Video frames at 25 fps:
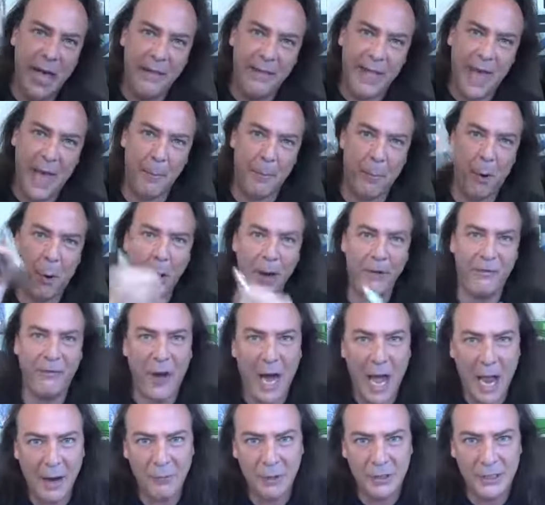That
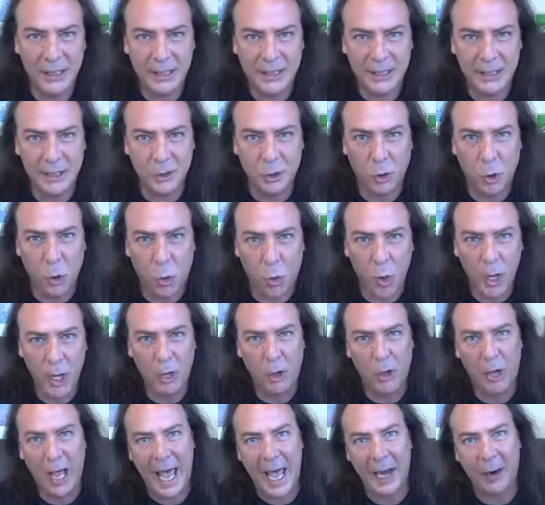0.5 resistance
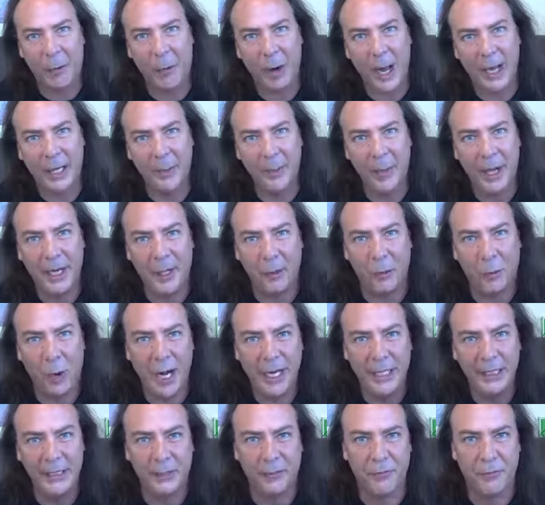coil had a recommended
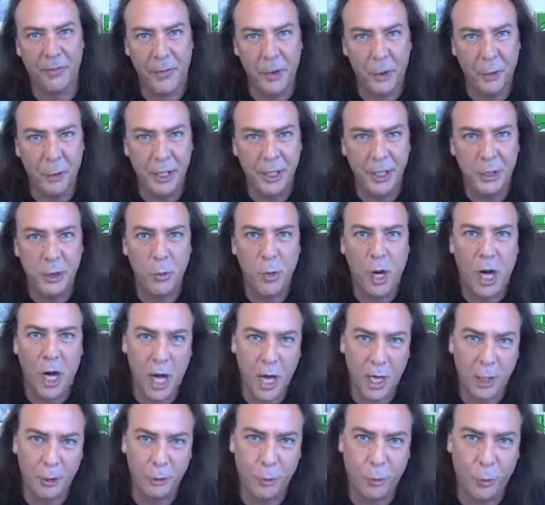range of 30 to
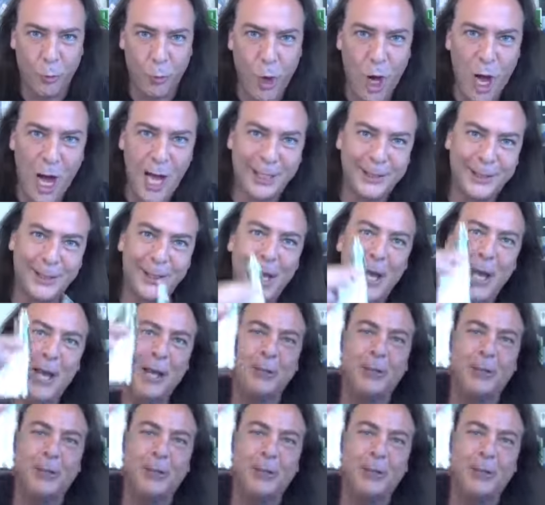100 watts.